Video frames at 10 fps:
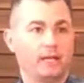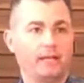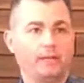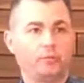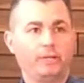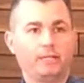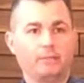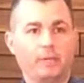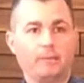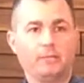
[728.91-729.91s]
And if we
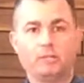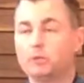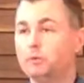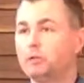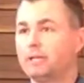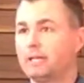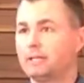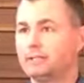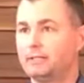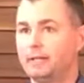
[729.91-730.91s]
can maybe
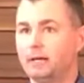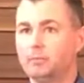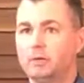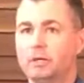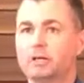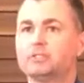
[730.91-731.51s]
communicate to them